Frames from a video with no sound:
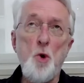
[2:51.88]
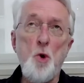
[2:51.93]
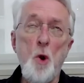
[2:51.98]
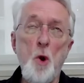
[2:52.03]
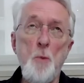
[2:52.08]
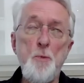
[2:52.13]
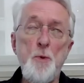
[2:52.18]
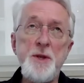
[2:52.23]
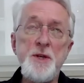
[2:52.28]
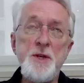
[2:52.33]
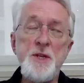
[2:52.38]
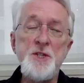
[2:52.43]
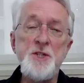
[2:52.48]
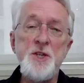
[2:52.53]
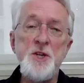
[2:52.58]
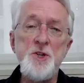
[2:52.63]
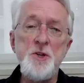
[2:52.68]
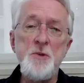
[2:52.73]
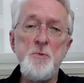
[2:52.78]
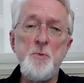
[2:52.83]
a corporate
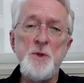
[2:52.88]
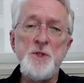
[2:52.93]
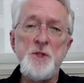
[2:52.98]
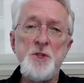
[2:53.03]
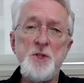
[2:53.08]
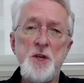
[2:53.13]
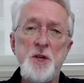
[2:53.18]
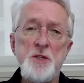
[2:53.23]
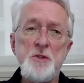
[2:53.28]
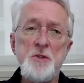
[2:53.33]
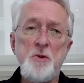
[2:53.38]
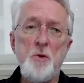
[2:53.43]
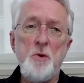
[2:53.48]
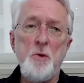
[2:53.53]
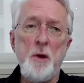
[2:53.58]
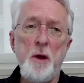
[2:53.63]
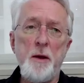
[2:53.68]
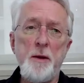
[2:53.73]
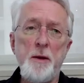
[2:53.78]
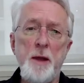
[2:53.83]
decision? Was it just
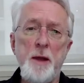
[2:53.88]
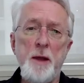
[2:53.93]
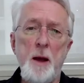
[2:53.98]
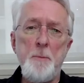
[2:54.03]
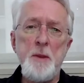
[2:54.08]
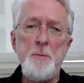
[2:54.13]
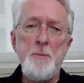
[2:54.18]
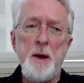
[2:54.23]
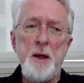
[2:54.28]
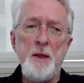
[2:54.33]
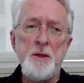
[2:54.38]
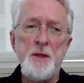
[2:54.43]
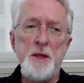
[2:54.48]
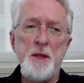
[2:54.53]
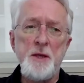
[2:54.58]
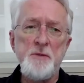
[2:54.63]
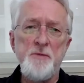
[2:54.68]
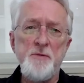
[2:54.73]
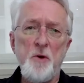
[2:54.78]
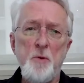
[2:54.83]
uh, company
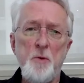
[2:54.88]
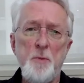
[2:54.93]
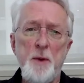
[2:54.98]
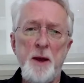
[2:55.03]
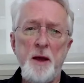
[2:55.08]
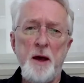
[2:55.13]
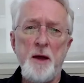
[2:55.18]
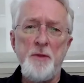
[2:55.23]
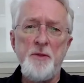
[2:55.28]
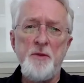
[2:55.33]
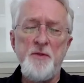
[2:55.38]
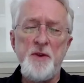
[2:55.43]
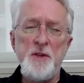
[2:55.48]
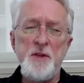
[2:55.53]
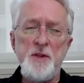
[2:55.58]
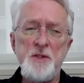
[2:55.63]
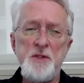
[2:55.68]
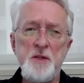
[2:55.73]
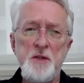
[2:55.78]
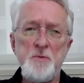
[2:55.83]
politics of, oh my God, the
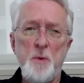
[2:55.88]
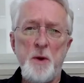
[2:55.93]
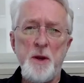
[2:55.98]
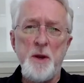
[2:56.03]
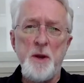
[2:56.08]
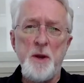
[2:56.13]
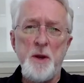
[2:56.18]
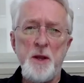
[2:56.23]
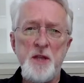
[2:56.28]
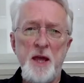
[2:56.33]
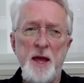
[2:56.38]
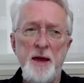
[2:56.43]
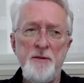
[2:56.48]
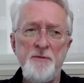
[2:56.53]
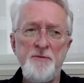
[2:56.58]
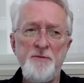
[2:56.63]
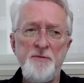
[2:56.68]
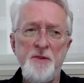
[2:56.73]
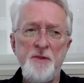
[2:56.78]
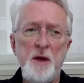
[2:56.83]
VCs want us to
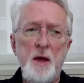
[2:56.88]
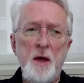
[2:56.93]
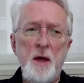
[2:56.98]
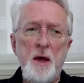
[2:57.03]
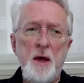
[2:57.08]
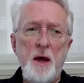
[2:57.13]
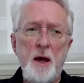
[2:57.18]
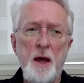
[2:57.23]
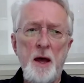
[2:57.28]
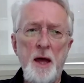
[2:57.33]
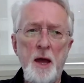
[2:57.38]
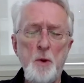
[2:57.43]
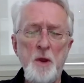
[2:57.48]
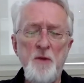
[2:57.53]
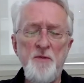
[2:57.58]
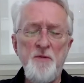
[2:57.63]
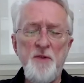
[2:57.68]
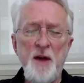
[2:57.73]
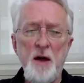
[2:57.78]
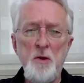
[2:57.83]
have uh,
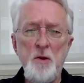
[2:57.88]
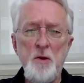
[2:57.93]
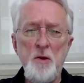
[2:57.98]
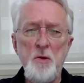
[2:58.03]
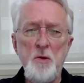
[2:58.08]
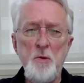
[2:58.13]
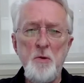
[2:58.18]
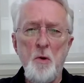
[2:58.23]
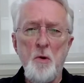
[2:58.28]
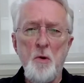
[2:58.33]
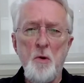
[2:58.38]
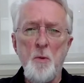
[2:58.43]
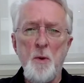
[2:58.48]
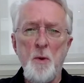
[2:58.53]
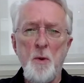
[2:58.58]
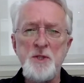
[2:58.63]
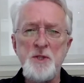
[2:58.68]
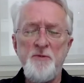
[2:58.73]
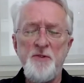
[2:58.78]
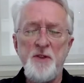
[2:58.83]
equity value, or
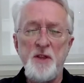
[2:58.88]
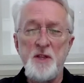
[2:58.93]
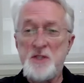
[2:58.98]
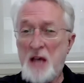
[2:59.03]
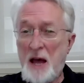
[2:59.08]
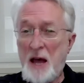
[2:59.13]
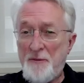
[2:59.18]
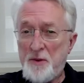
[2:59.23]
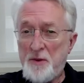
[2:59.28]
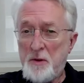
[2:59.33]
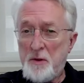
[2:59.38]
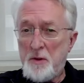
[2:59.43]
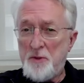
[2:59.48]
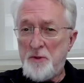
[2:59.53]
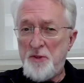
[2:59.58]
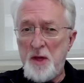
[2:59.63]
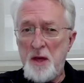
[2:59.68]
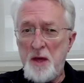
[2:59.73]
was it a philosophical